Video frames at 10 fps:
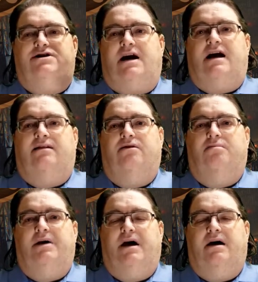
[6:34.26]
it out a little
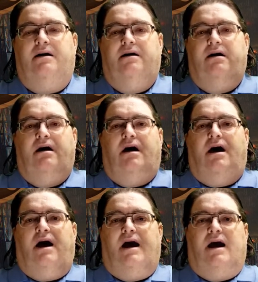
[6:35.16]
bit,
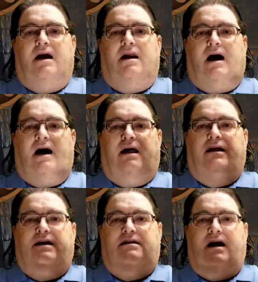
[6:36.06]
and I
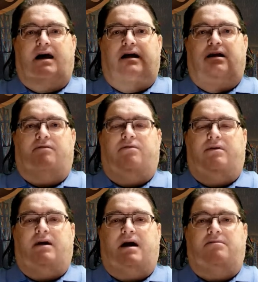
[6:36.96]
like that. I love
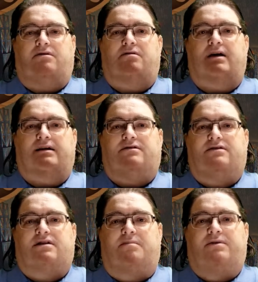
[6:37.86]
when games do that
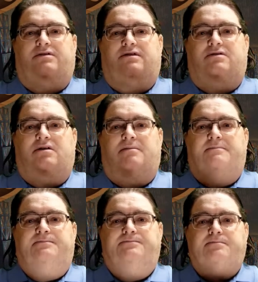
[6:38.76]
type of system.
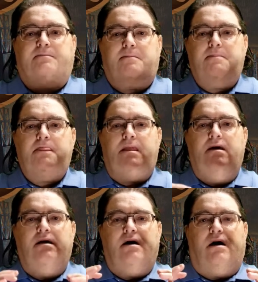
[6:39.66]

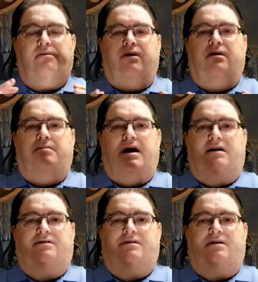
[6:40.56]
It really
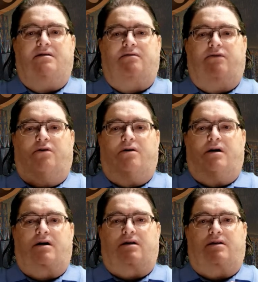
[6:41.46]
makes for
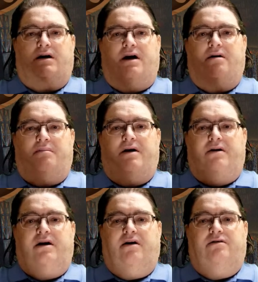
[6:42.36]
better
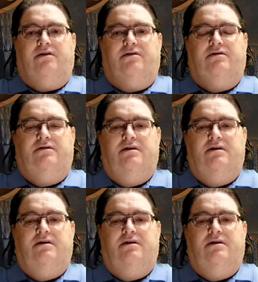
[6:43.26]
characters.